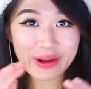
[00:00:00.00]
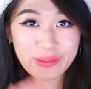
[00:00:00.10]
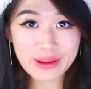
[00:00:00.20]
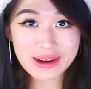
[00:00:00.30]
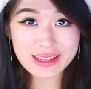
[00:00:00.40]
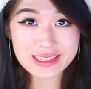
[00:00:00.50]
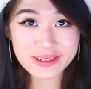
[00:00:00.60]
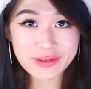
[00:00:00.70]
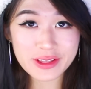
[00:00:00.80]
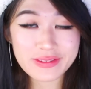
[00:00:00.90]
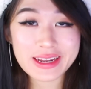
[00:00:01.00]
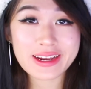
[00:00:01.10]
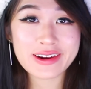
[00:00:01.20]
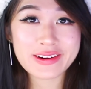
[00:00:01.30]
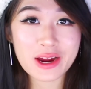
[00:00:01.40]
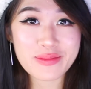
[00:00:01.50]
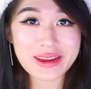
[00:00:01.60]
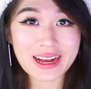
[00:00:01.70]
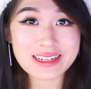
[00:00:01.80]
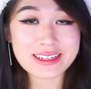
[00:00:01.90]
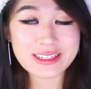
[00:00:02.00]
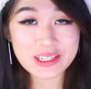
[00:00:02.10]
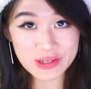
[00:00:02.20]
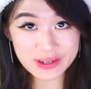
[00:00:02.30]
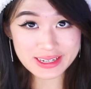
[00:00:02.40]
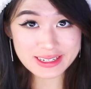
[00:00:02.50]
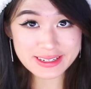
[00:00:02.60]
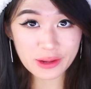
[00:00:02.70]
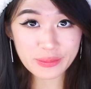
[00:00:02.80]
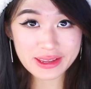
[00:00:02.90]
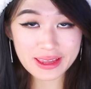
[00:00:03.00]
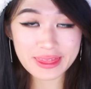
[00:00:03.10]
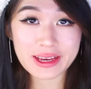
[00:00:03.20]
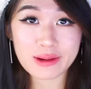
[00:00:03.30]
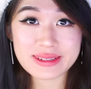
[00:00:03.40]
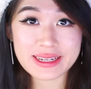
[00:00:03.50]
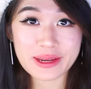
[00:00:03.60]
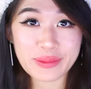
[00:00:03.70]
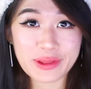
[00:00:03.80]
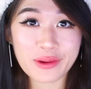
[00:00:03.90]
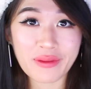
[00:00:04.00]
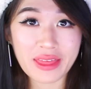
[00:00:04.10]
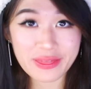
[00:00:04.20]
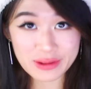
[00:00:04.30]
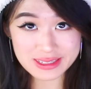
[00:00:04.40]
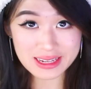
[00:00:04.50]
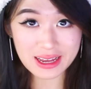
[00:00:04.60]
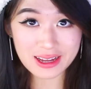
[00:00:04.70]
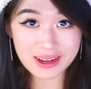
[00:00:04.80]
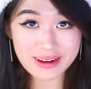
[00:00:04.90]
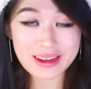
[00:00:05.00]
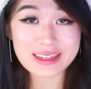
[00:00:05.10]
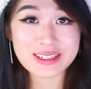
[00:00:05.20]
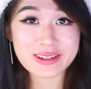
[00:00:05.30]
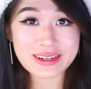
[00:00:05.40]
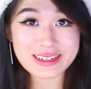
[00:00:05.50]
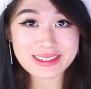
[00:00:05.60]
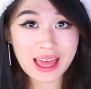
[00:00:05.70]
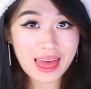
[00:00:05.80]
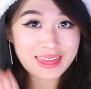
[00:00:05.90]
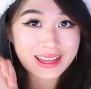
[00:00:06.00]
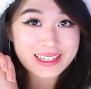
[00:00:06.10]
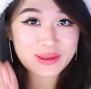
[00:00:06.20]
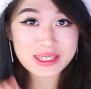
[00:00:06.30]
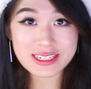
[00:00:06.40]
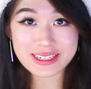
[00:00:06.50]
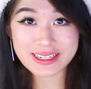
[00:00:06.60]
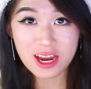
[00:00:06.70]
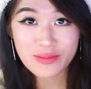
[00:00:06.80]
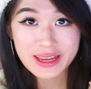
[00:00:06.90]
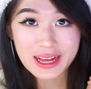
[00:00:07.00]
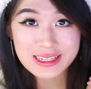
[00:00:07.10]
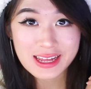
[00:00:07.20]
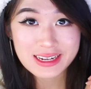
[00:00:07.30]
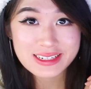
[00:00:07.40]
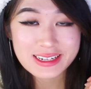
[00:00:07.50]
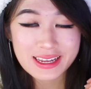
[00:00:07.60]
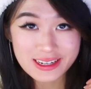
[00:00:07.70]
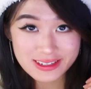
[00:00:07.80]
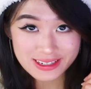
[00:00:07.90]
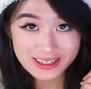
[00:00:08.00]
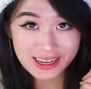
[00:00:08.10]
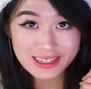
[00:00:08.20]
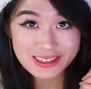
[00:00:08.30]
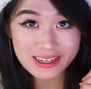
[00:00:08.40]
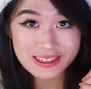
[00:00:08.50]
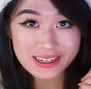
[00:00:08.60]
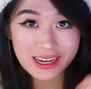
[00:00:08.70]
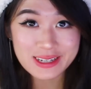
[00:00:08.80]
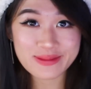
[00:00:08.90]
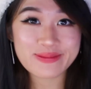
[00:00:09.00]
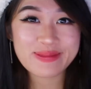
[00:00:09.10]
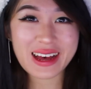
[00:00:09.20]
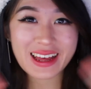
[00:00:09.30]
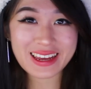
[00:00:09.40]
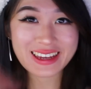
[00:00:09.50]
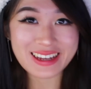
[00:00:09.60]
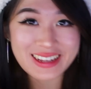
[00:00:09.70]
Well, that's it for the video. Hope you guys enjoy. Tell me in the comments down below what your thoughts are. And as always, thanks for watching. Hope you guys liked it. And I'll see you guys next time. Bye.